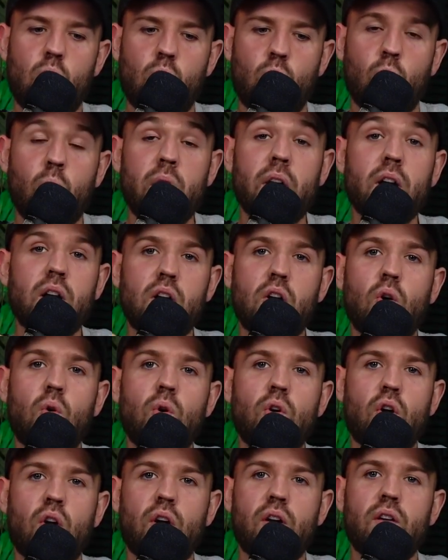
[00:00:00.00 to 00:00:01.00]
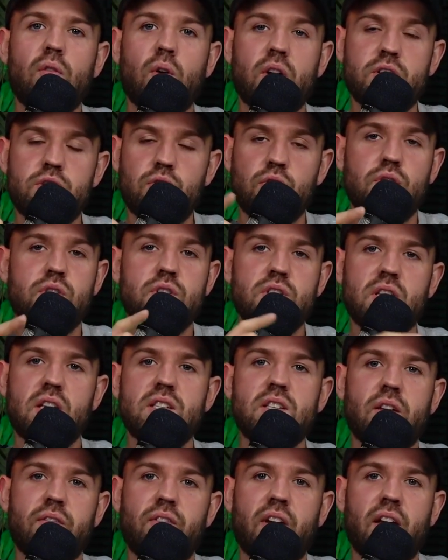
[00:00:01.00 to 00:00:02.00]
We are going on, as soon as
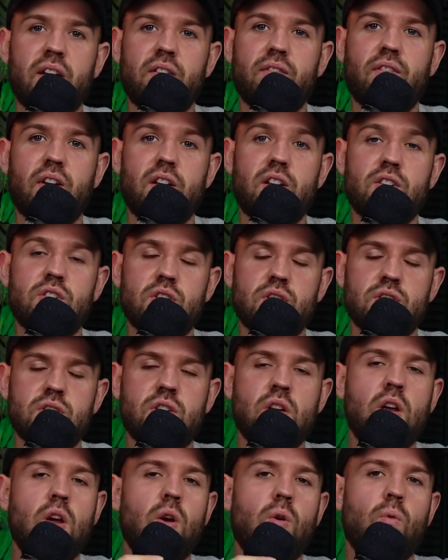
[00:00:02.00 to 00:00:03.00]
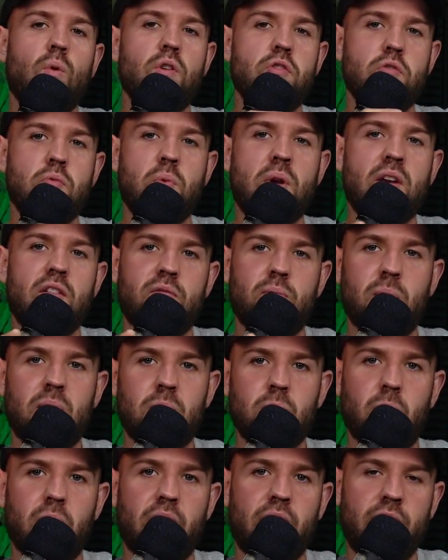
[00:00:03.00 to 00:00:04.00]
this event finishes, which we have
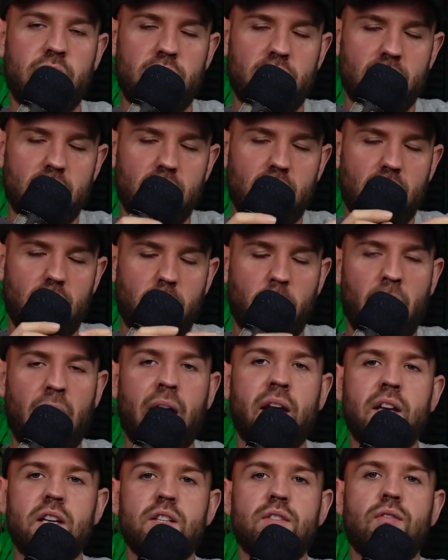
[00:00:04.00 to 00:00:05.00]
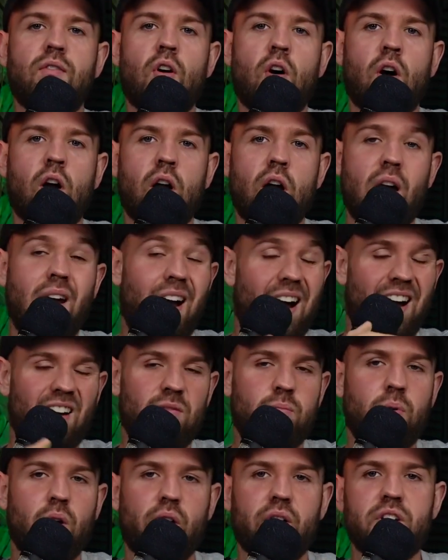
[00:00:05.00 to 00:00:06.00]
been paid pennies for.
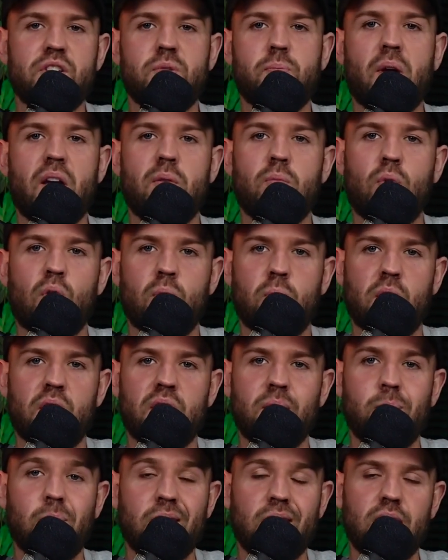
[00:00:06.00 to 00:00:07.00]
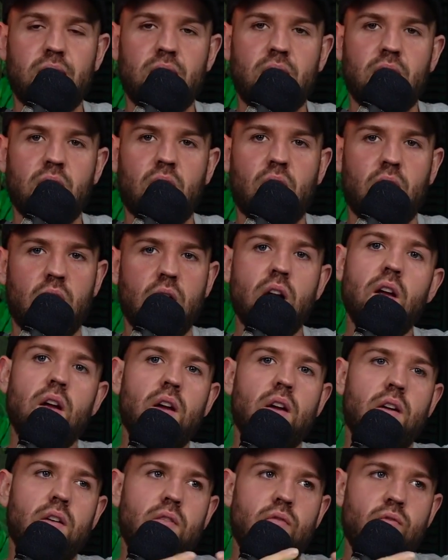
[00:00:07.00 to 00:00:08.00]
I've probably spent more money being here
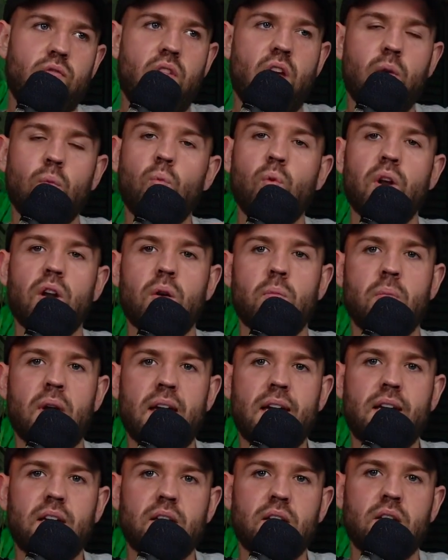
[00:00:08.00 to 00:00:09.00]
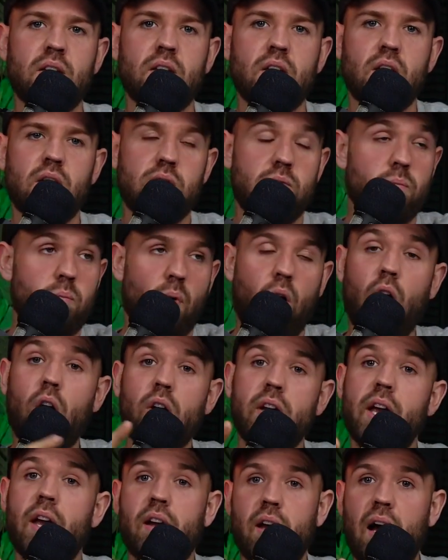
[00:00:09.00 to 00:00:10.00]
than we are making. Oh
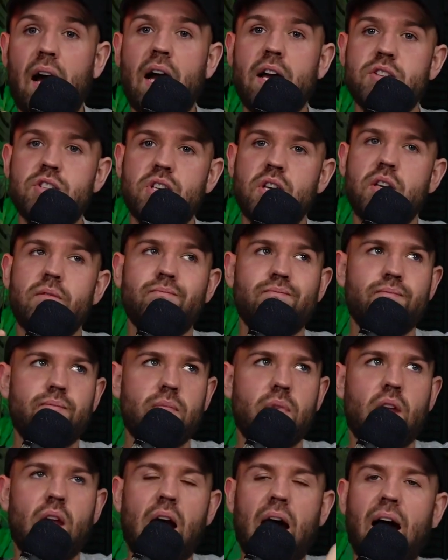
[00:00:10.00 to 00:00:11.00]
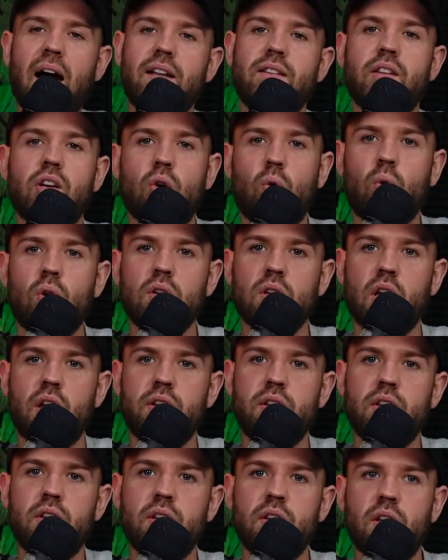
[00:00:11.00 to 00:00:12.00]
yeah, actually, I had to go to
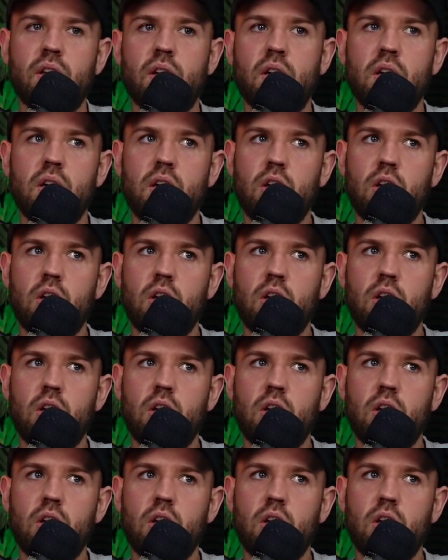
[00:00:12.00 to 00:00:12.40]
London